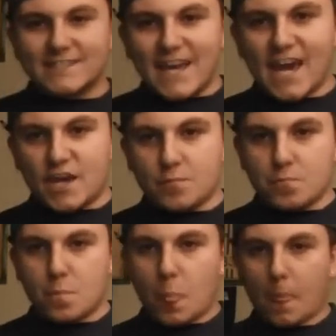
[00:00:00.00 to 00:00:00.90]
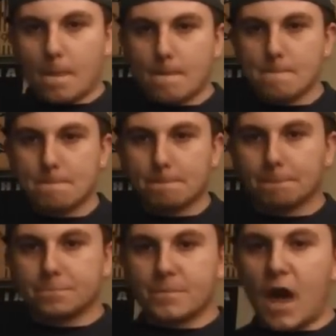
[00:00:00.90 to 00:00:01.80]
game,
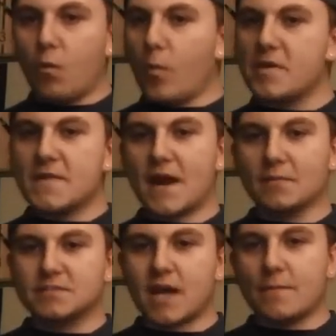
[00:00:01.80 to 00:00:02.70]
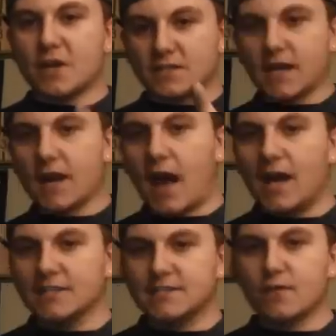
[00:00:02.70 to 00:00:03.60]
I won't be that upset because
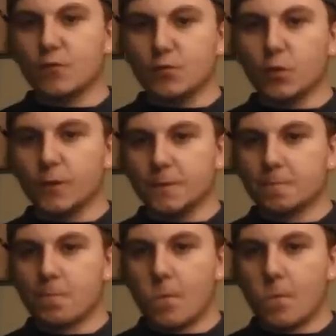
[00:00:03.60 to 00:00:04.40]
I said we would.